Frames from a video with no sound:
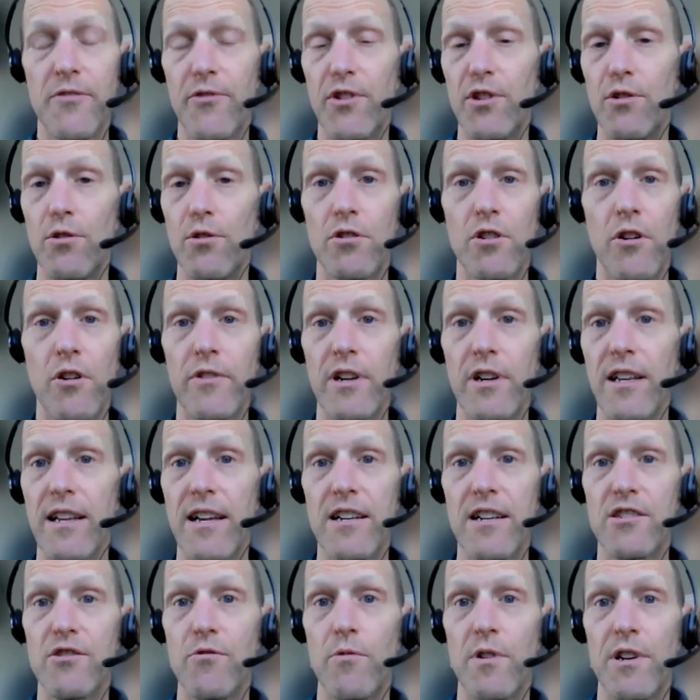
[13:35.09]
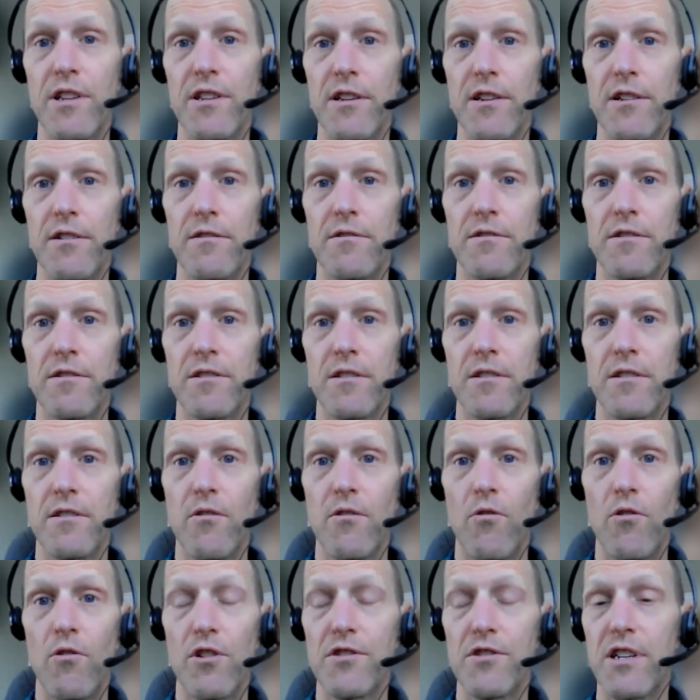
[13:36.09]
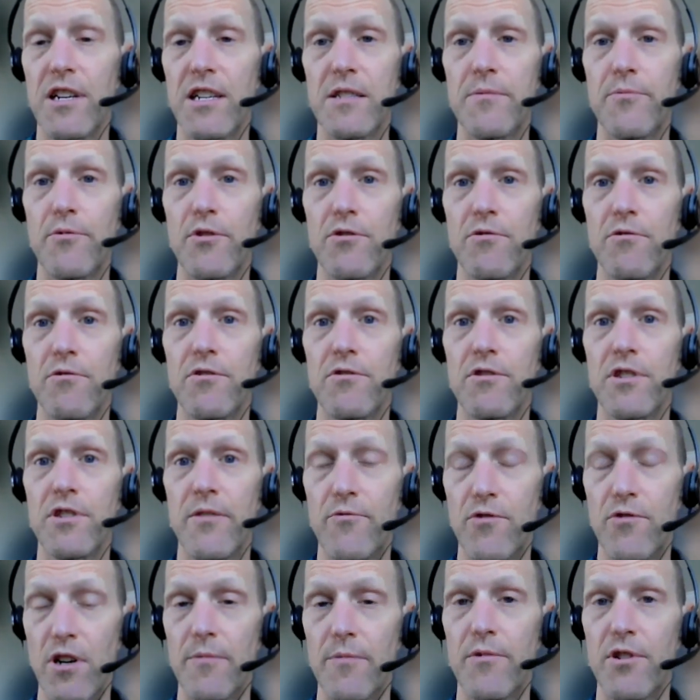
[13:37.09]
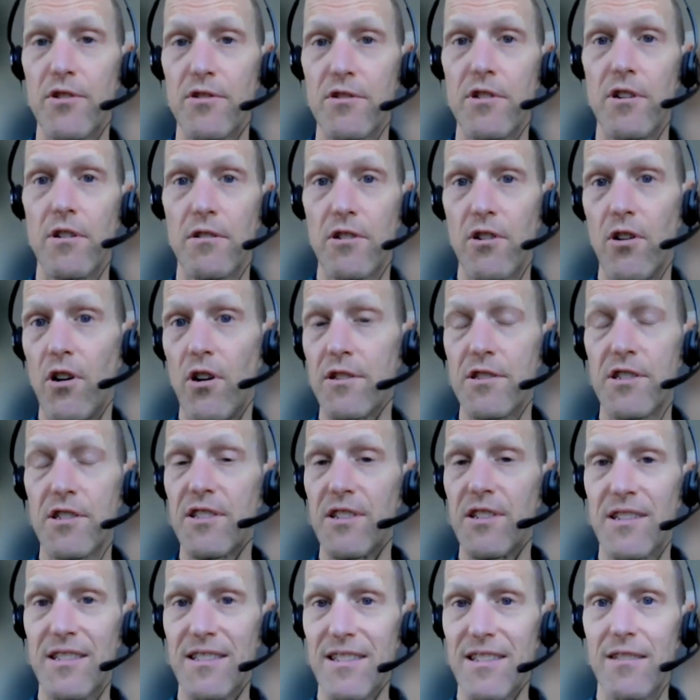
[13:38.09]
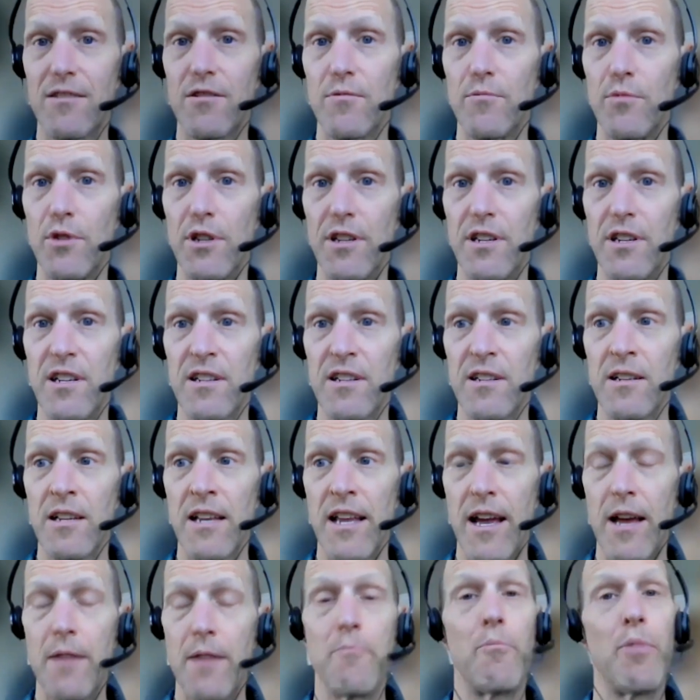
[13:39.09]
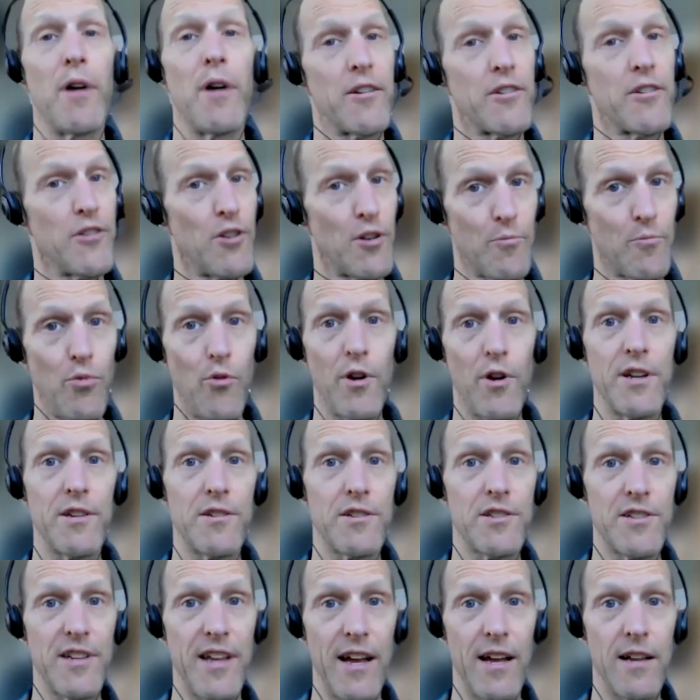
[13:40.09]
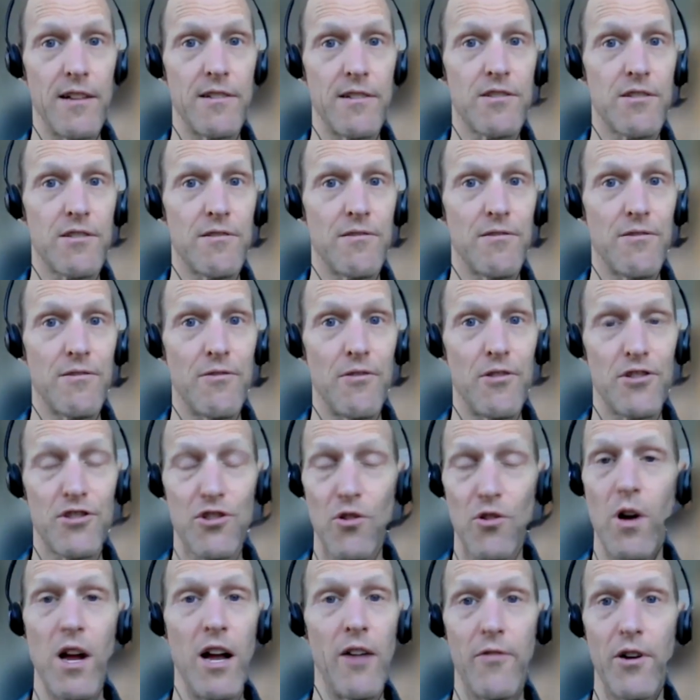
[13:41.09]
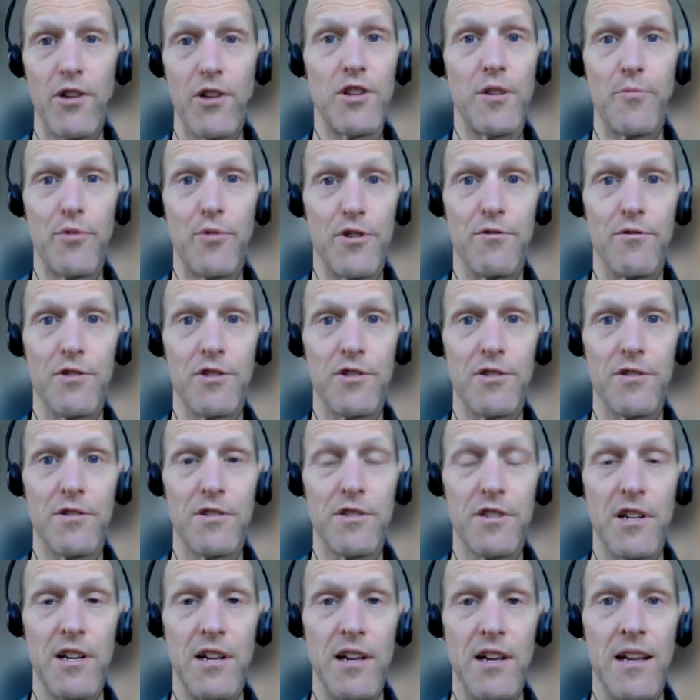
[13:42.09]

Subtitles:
If you look over the last 20 years, the oil sands producers have dropped their costs considerably. But your point stands. So have other producers.